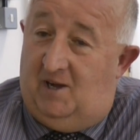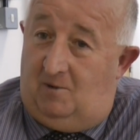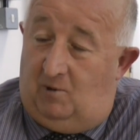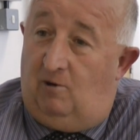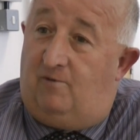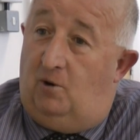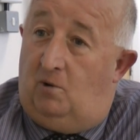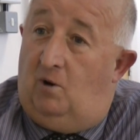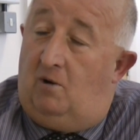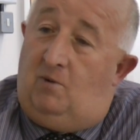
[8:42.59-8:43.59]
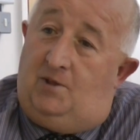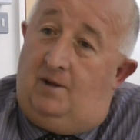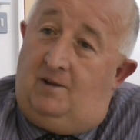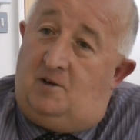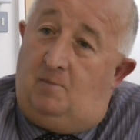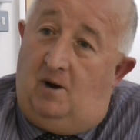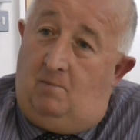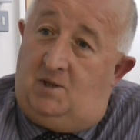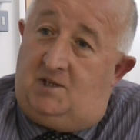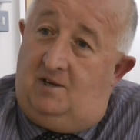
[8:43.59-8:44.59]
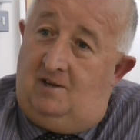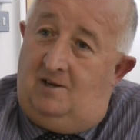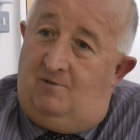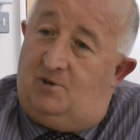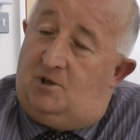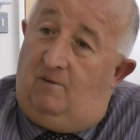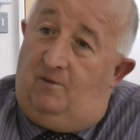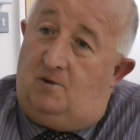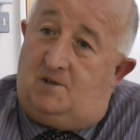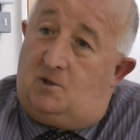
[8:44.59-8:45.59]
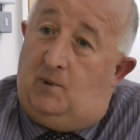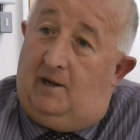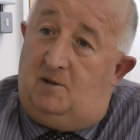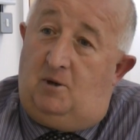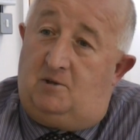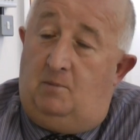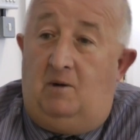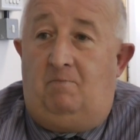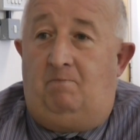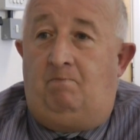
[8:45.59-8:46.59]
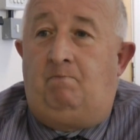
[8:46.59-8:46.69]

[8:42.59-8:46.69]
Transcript: And we look forward to working with the departments to resolve those as quickly as possible.